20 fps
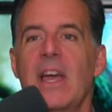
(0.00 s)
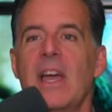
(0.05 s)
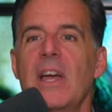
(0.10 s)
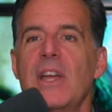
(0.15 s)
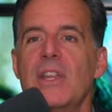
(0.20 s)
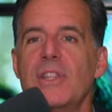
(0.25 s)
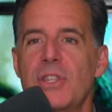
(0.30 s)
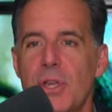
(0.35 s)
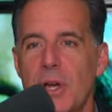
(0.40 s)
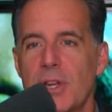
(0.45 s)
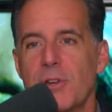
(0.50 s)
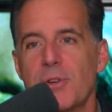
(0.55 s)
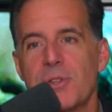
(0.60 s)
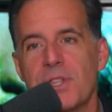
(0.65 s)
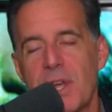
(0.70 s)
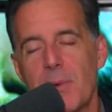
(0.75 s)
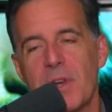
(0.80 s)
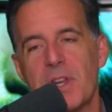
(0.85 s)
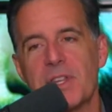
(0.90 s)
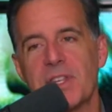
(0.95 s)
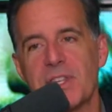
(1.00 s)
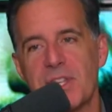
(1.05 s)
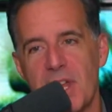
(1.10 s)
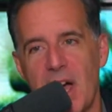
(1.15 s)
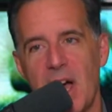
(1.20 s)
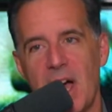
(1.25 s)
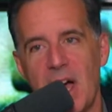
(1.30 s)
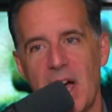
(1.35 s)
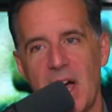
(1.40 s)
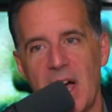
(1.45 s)
Do you understand what a,
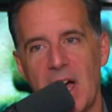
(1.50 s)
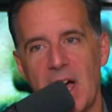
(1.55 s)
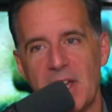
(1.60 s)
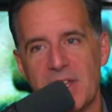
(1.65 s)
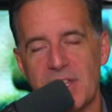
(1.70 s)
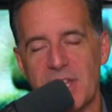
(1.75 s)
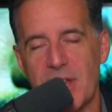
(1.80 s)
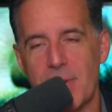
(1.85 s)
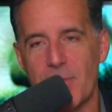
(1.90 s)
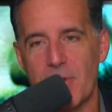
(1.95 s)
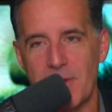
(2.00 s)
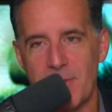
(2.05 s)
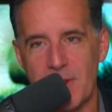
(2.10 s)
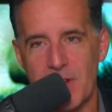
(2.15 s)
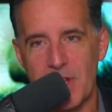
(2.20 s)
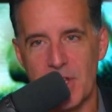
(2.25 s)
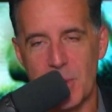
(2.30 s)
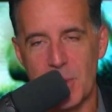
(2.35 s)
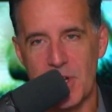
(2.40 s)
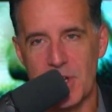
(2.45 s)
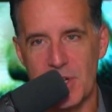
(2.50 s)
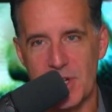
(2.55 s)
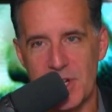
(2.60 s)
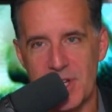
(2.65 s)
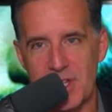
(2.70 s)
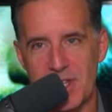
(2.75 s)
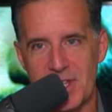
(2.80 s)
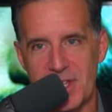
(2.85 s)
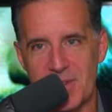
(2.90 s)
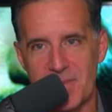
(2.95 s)
uh, a summary administration
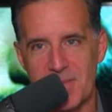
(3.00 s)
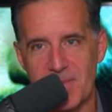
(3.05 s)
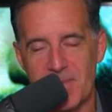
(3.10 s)
is?